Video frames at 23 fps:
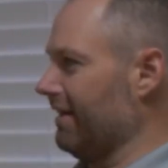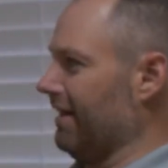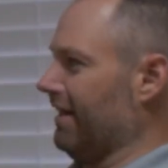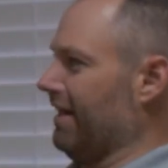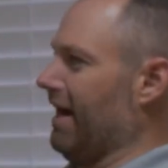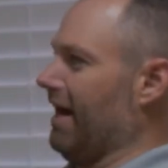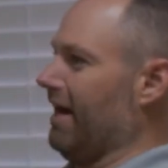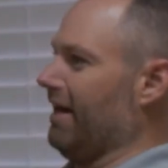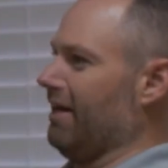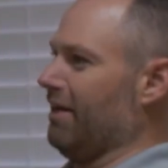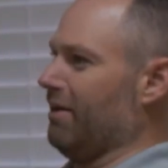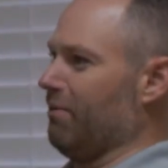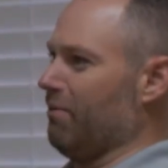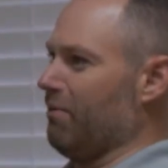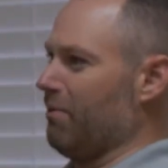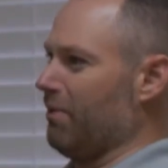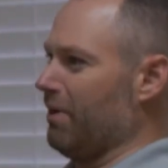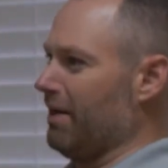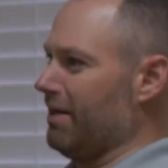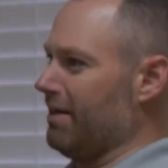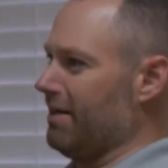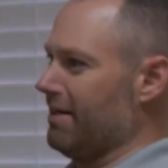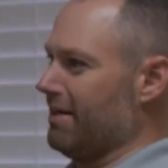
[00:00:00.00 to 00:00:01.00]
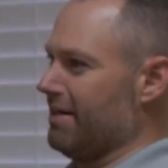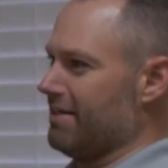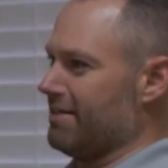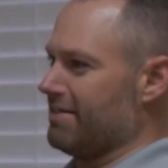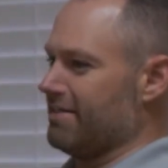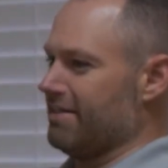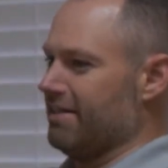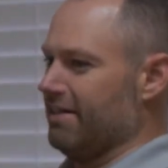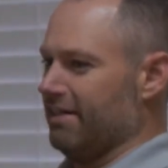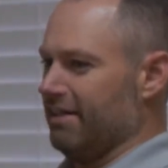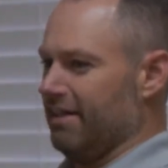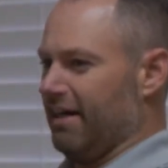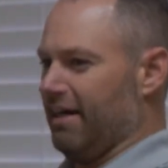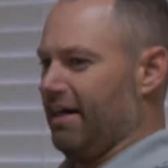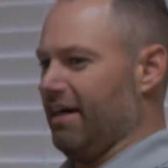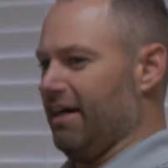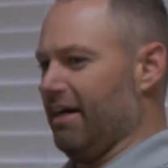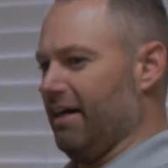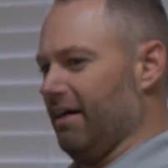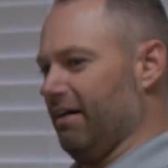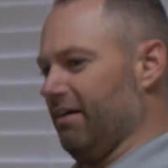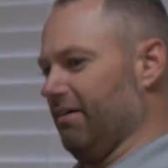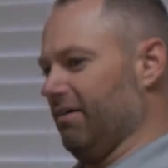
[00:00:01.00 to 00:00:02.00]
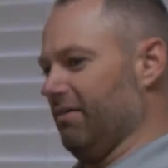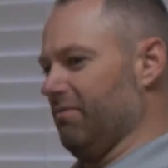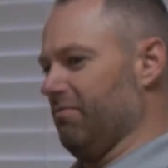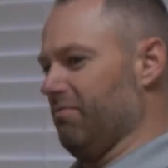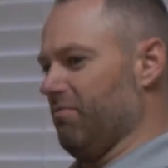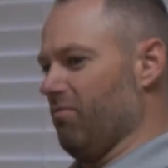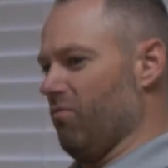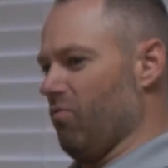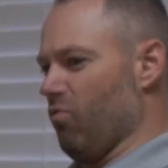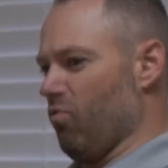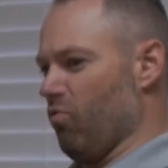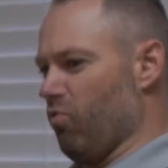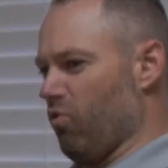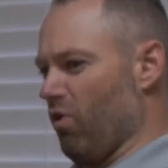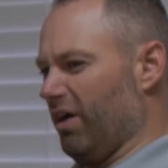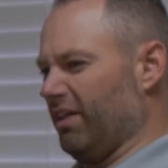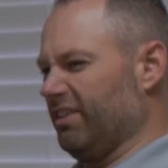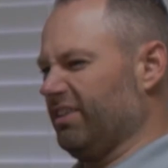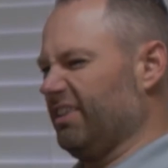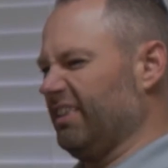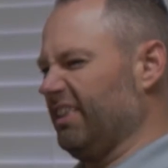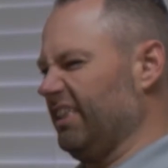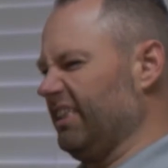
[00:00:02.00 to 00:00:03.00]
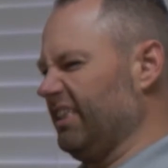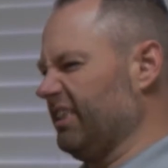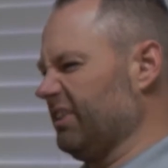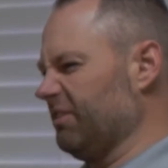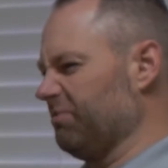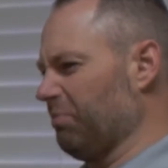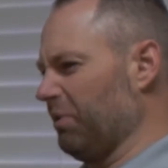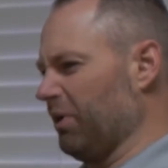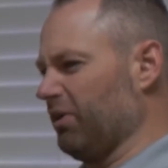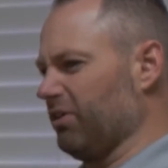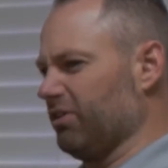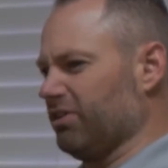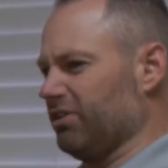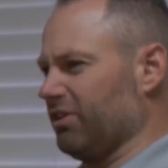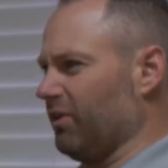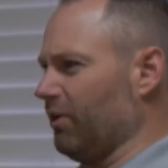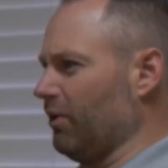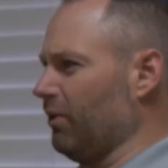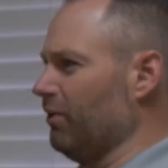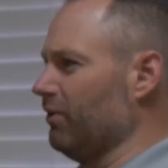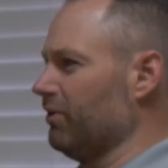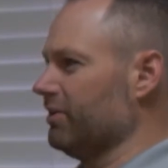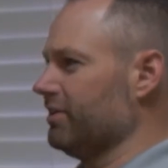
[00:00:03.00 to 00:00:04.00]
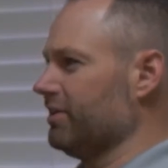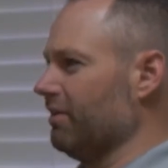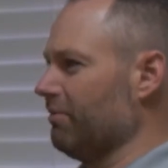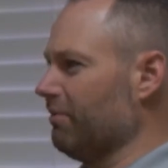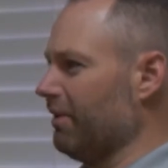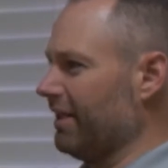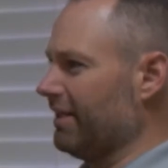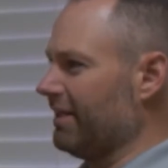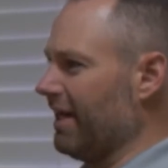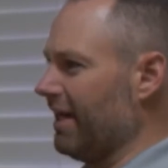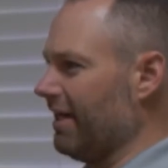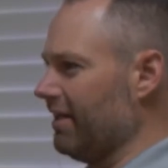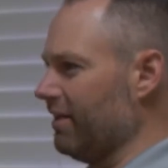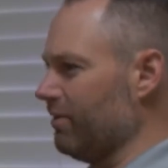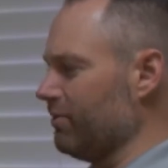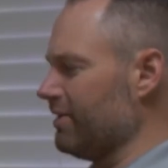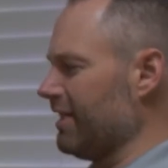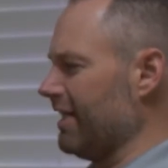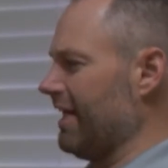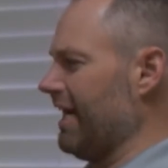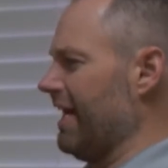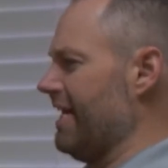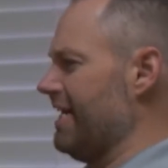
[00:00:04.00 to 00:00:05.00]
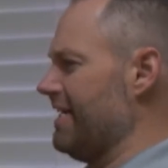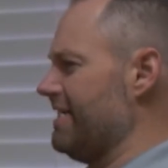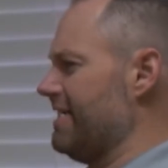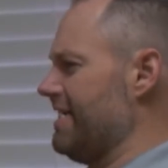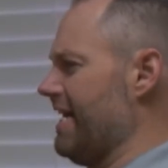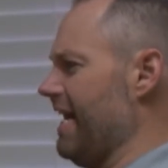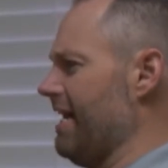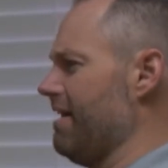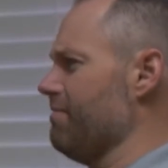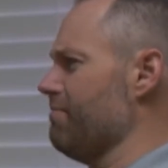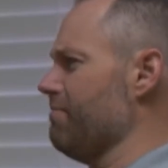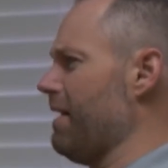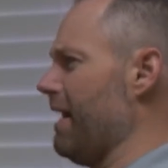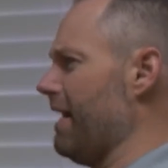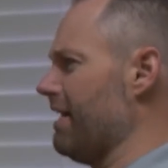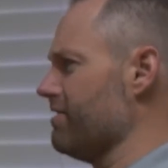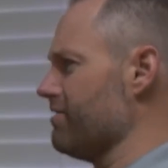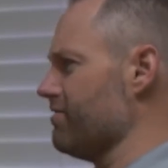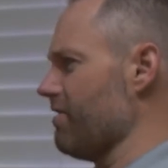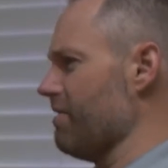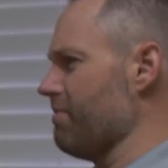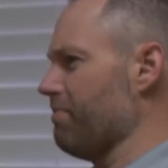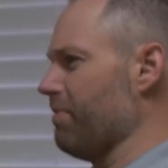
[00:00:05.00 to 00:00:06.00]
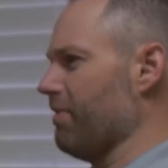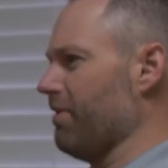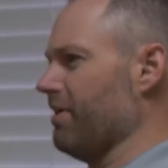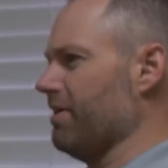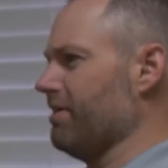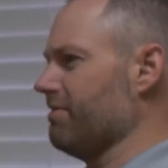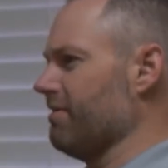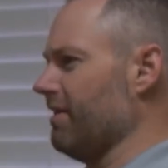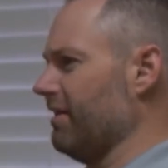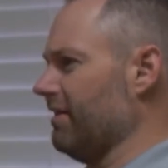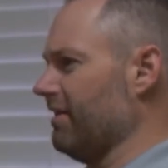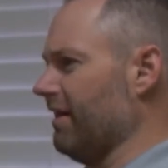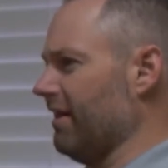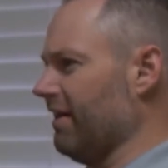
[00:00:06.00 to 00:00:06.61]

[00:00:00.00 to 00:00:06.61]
They got you know we went into this uh, Rusty Spur Saloon or oh, something yeah. like that. It was uh-huh. like 10 bachelorette parties right